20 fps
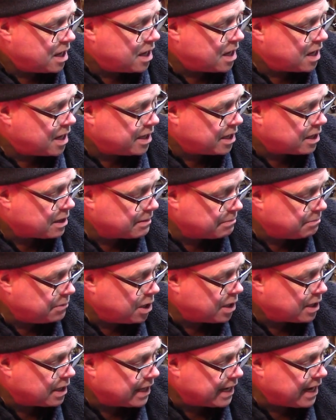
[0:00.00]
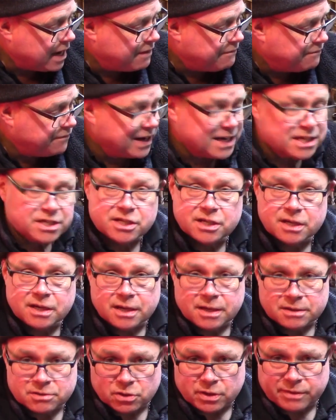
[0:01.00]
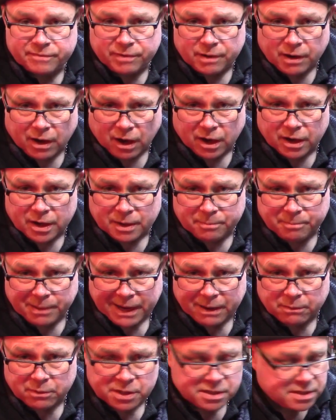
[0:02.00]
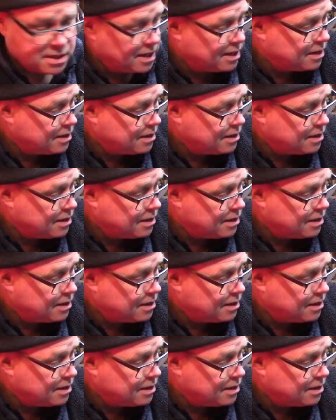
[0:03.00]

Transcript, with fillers: Uh, you can you can get a faster sort of higher powered